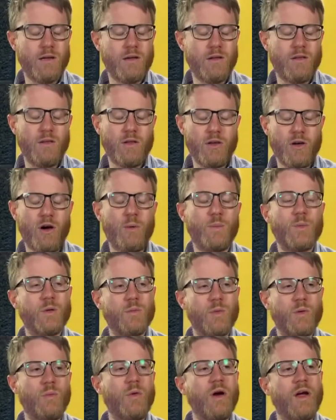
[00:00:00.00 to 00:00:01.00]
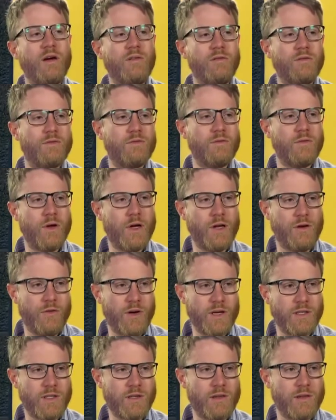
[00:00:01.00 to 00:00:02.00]
the optimum way of
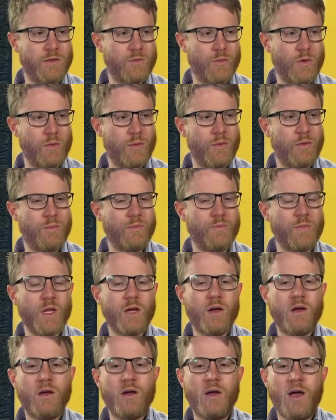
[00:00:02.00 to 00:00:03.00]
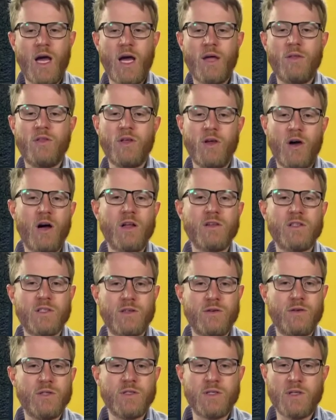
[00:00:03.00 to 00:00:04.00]
addressing this problem? And the
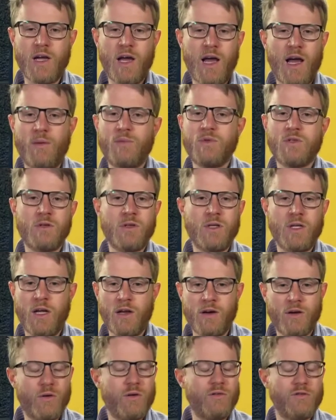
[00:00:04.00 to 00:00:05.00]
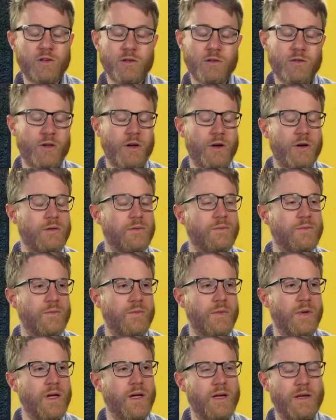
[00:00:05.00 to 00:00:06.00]
answer is an absolutely unequivocal no.
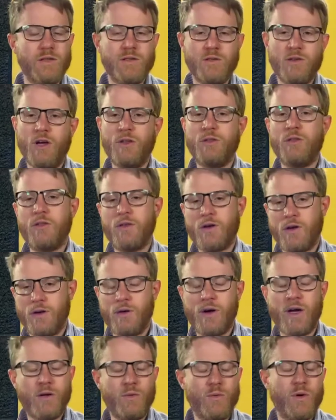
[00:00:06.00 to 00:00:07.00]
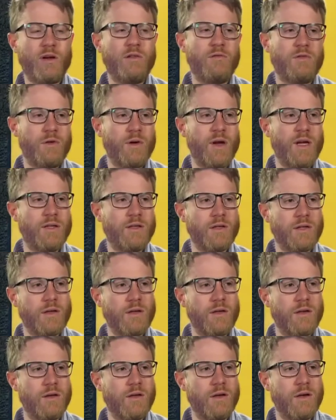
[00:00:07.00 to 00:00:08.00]
It is not the correct way of
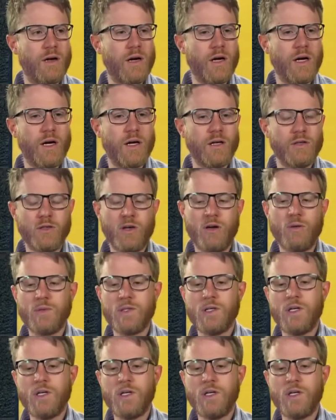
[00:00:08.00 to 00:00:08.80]
creating jobs.